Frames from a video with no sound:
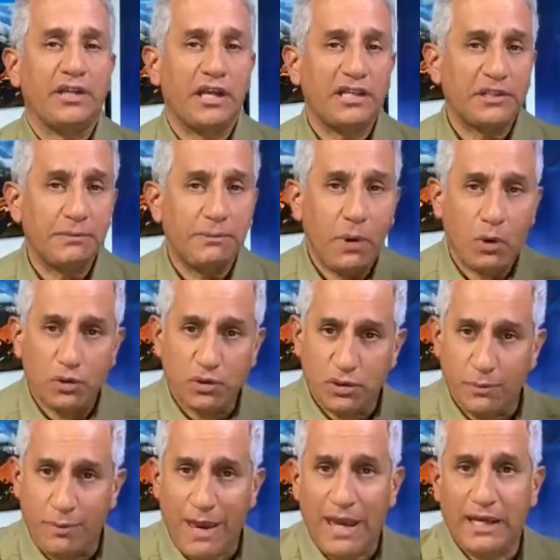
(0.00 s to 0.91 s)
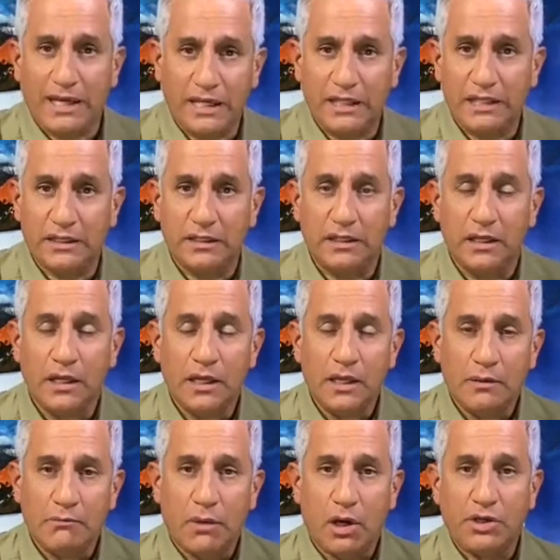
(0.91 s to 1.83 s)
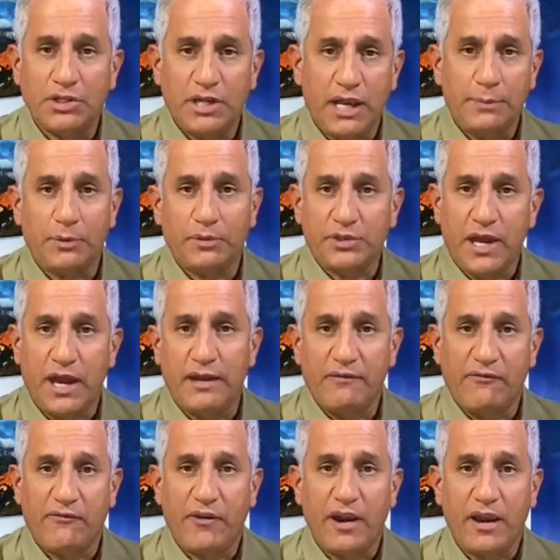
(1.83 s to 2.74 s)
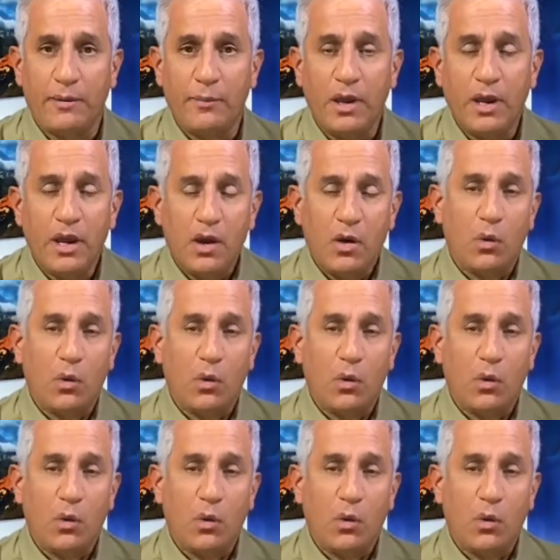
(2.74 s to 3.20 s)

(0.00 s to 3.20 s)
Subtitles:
as opposed to back in March, April time frame,